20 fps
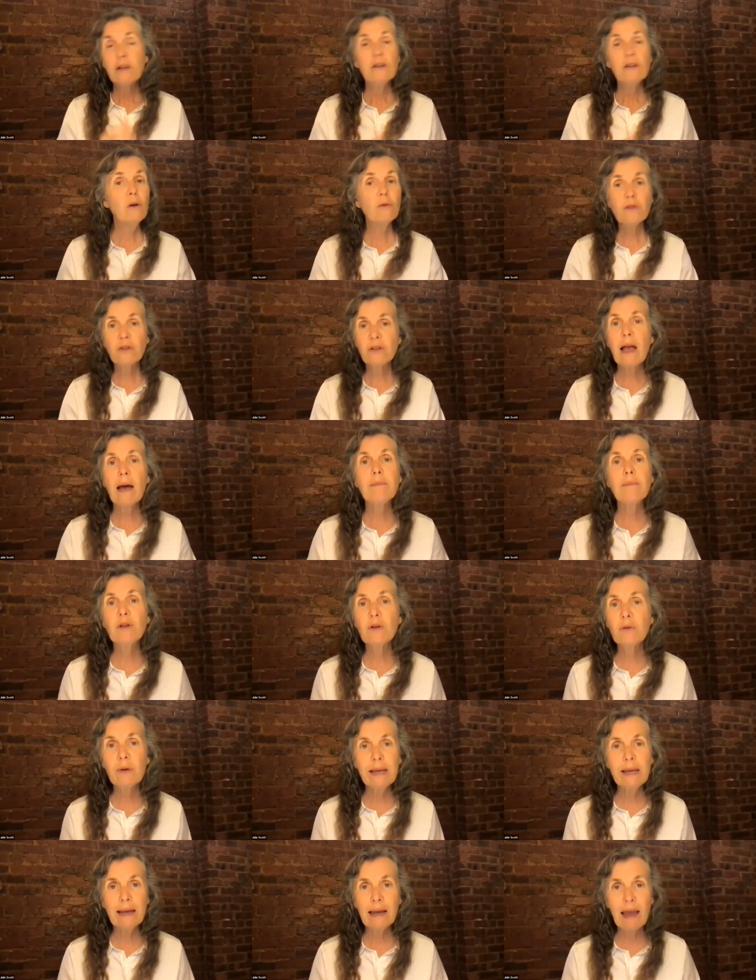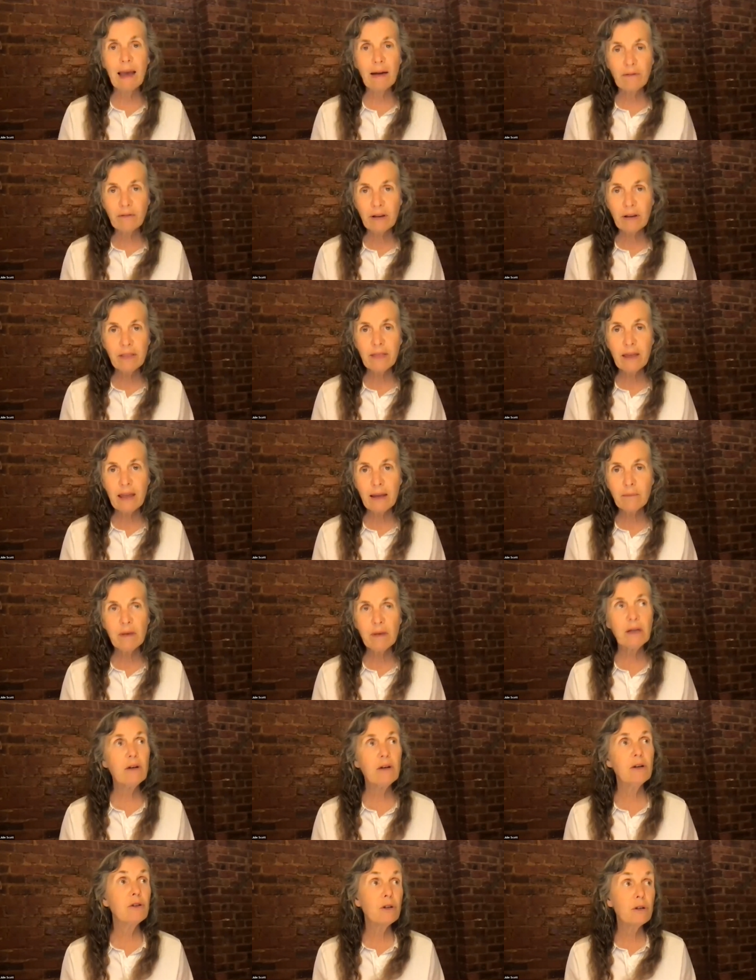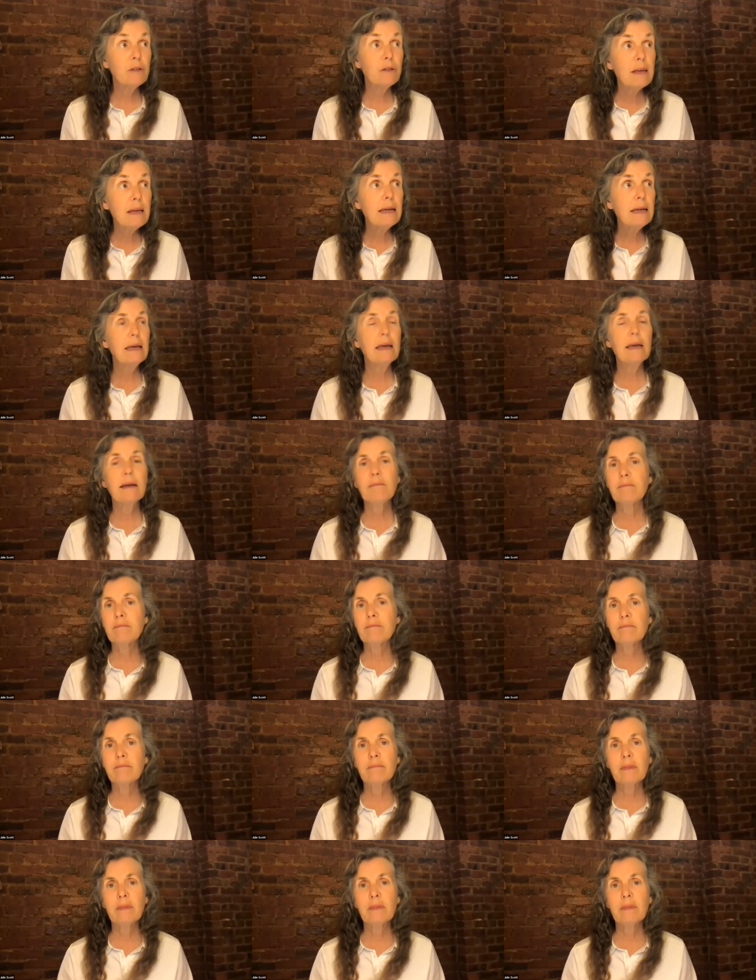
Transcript: don't stop doing everything because you're thinking,